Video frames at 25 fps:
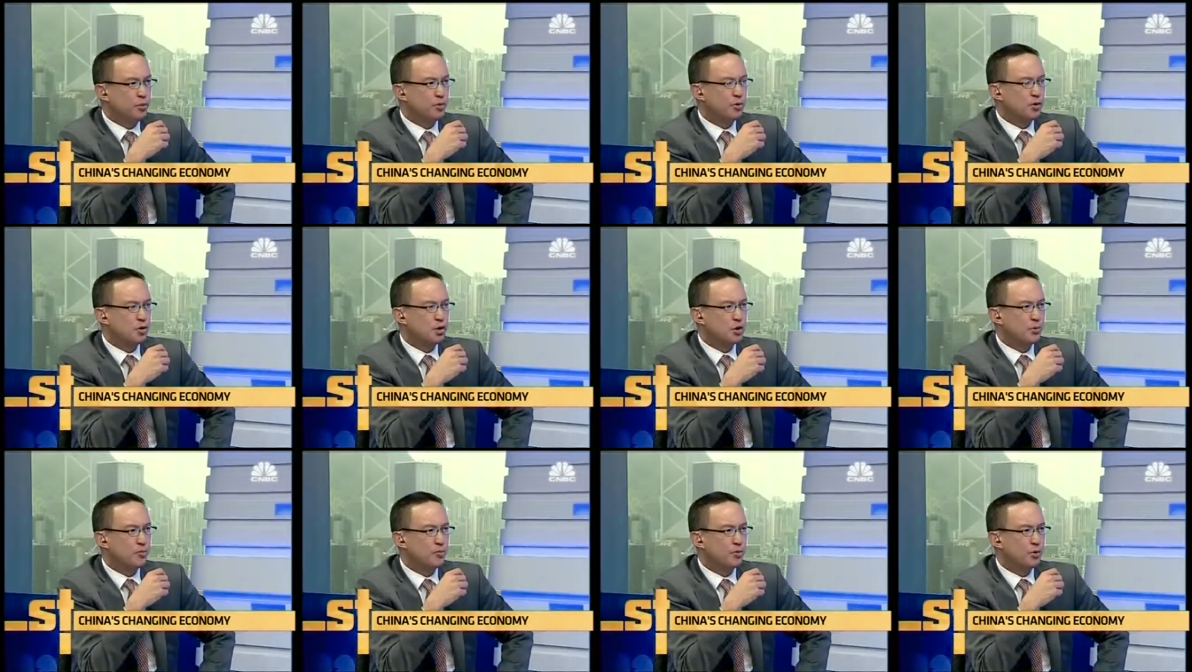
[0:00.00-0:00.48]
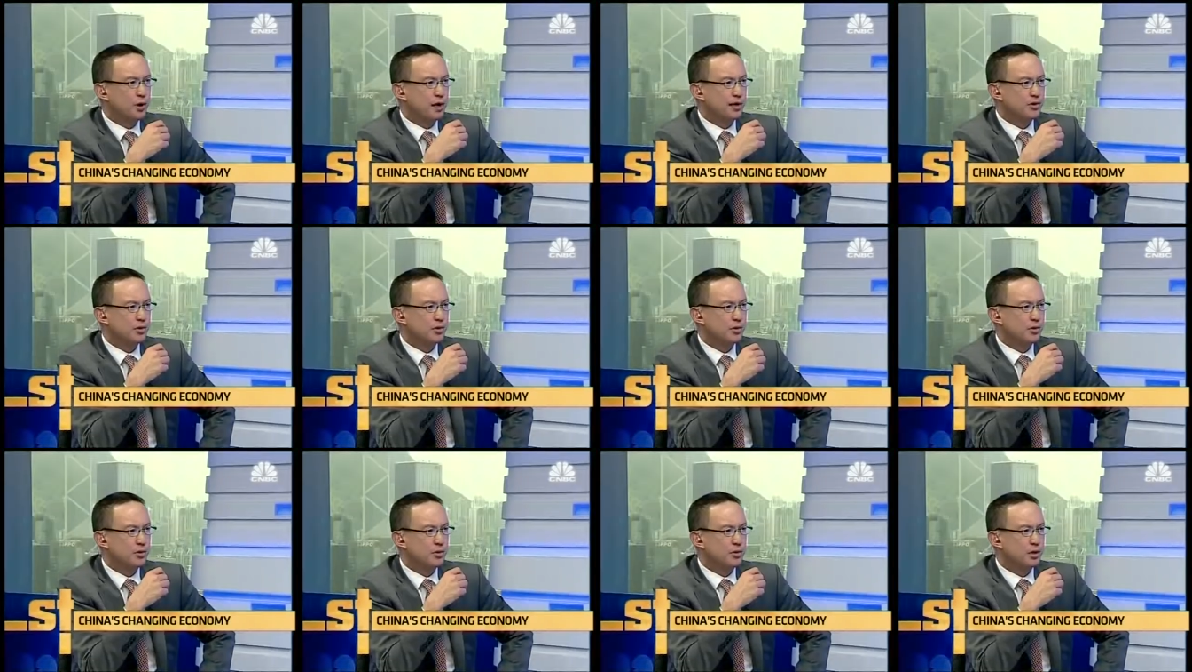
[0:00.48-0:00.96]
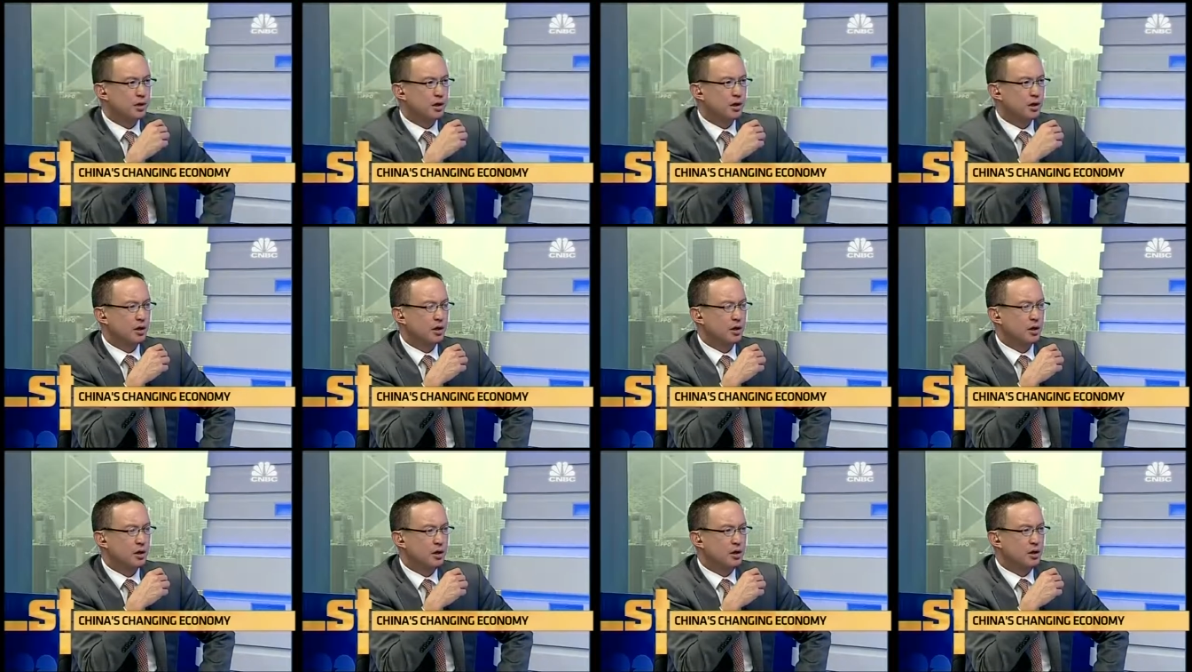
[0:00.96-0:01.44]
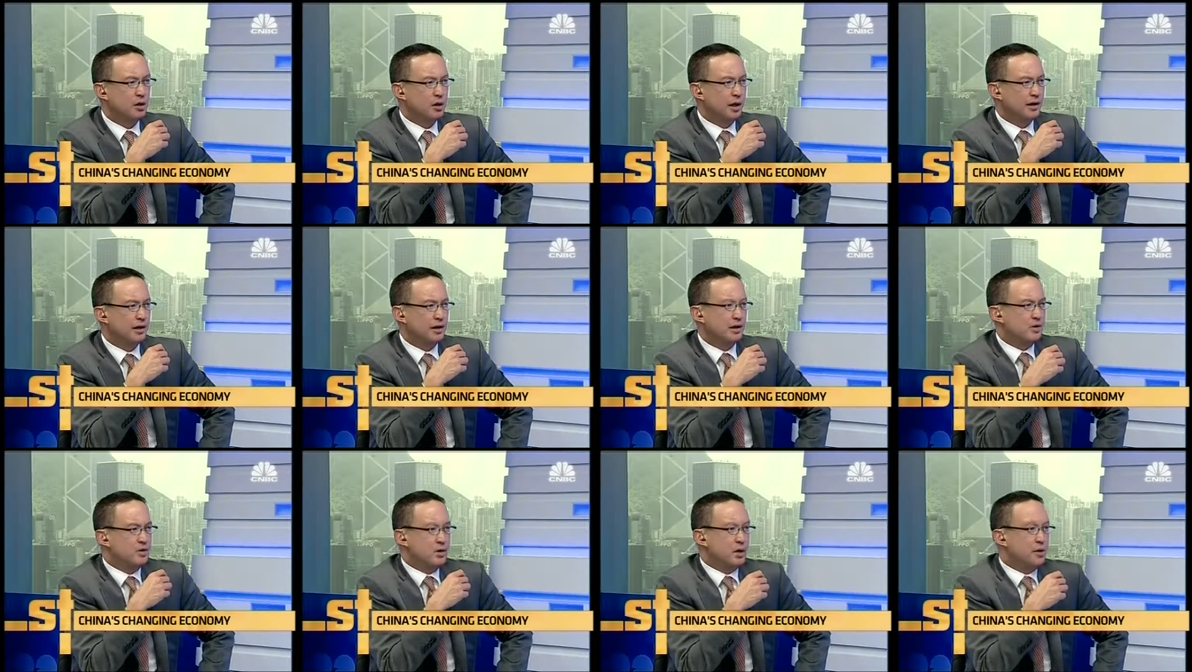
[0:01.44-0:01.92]
what were the surprises or the uh,
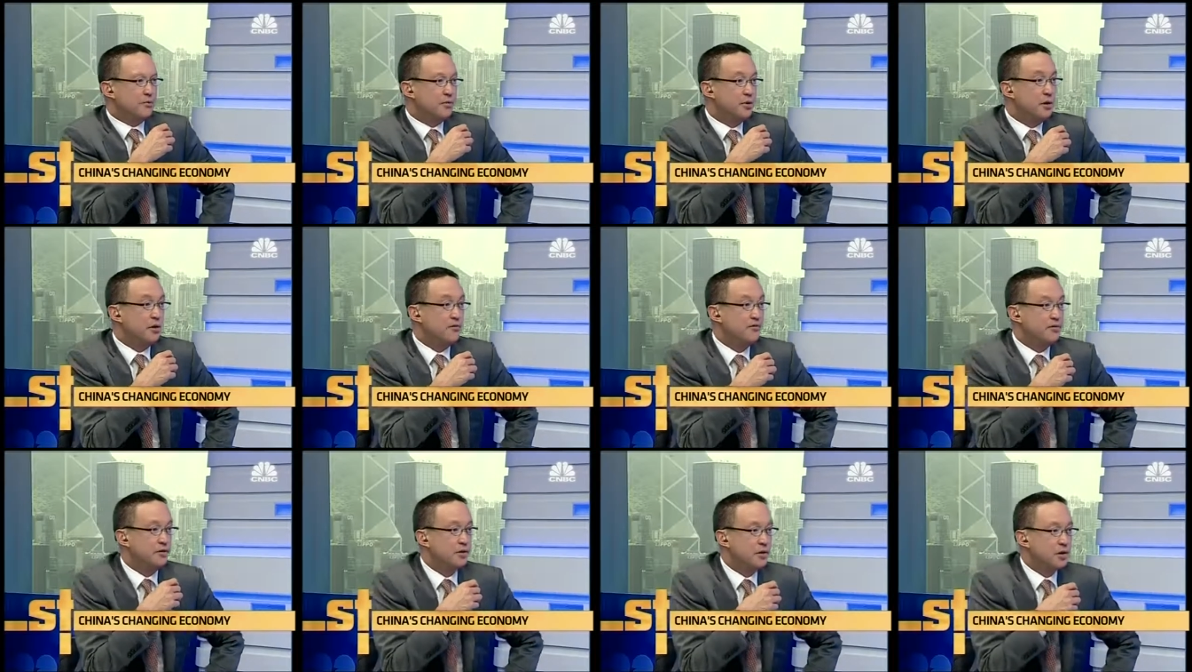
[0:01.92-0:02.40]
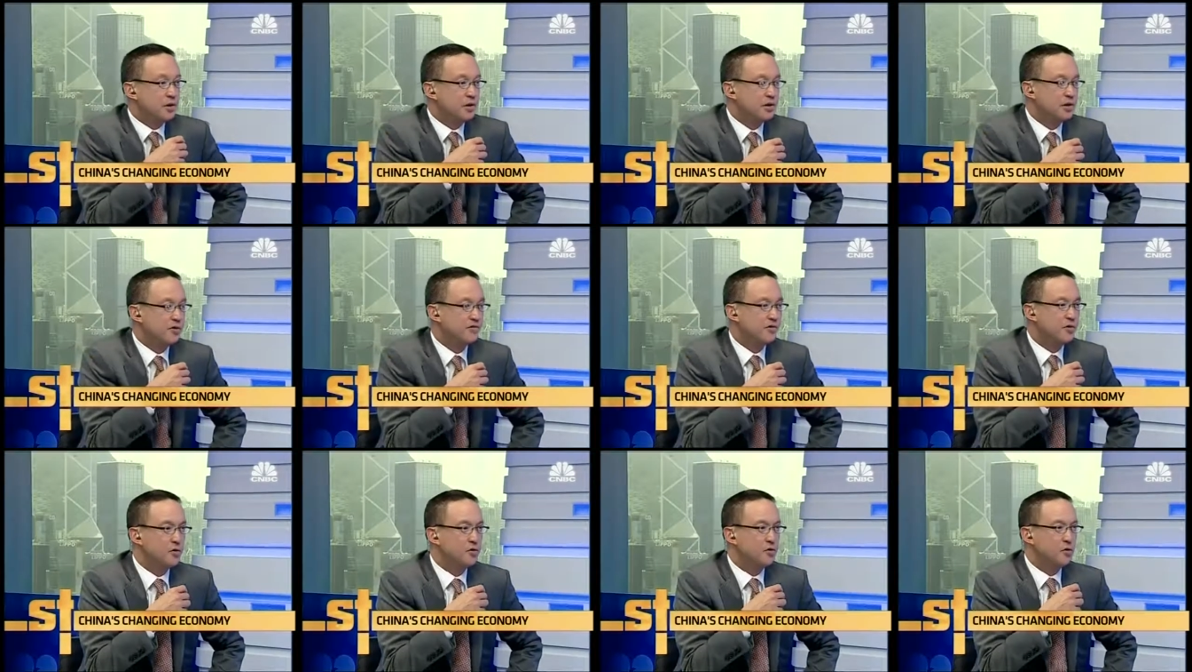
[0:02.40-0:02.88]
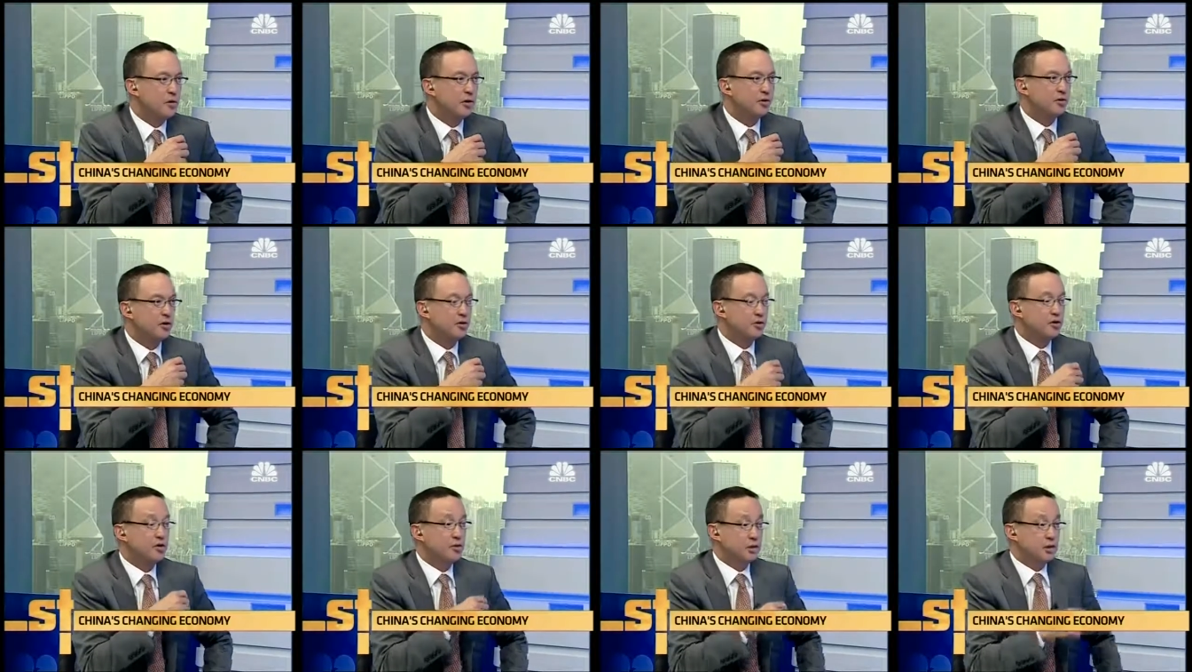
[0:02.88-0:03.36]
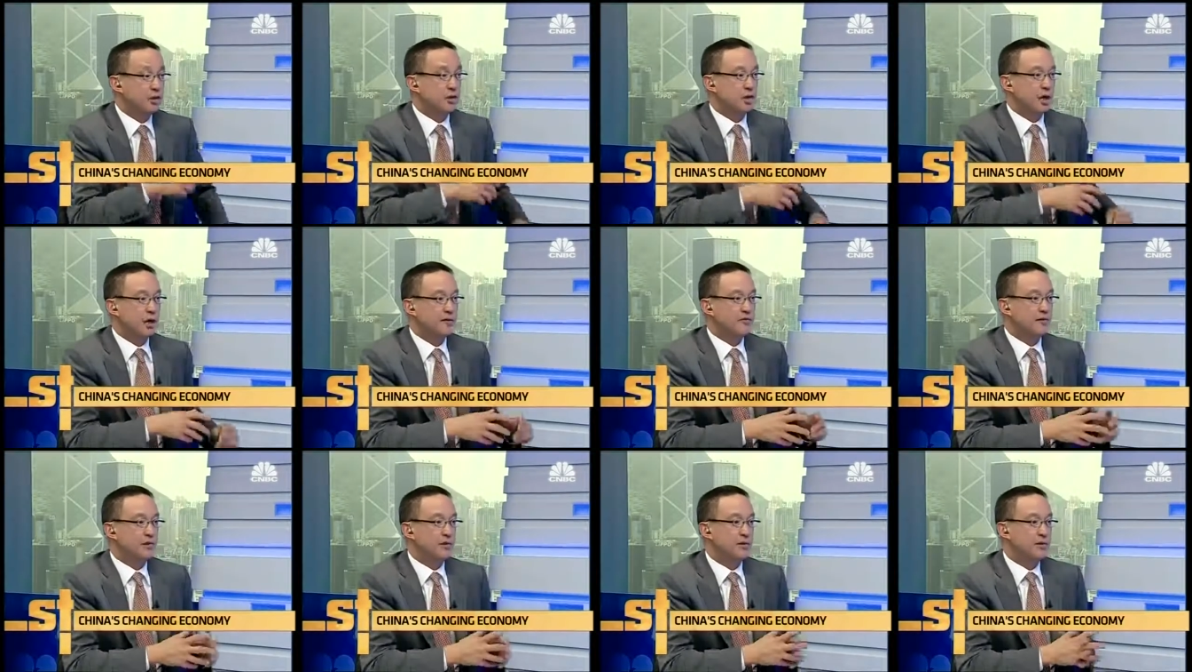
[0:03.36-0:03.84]
I guess the epiphanies, if you will, that you
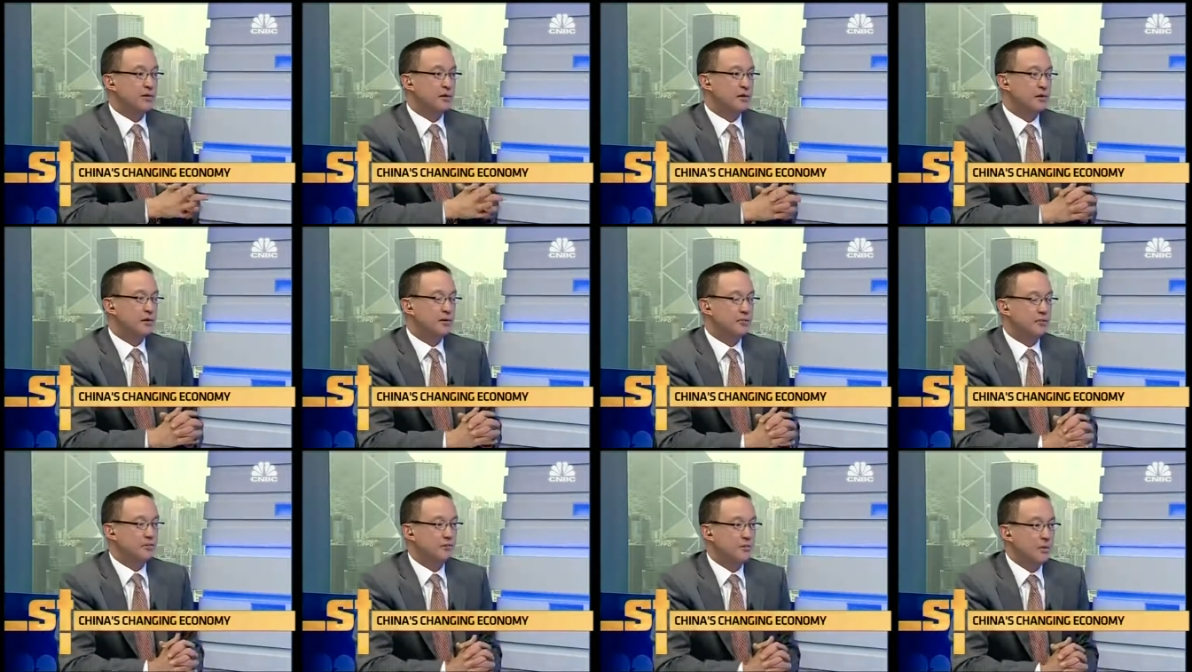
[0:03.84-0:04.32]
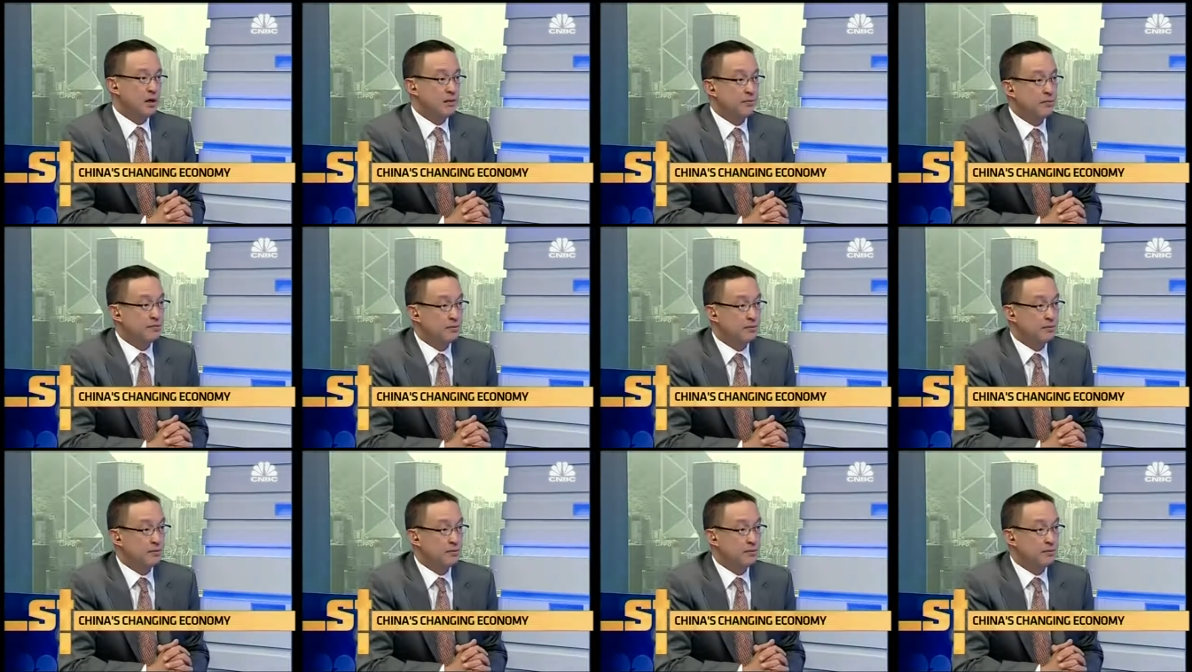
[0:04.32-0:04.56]
discovered that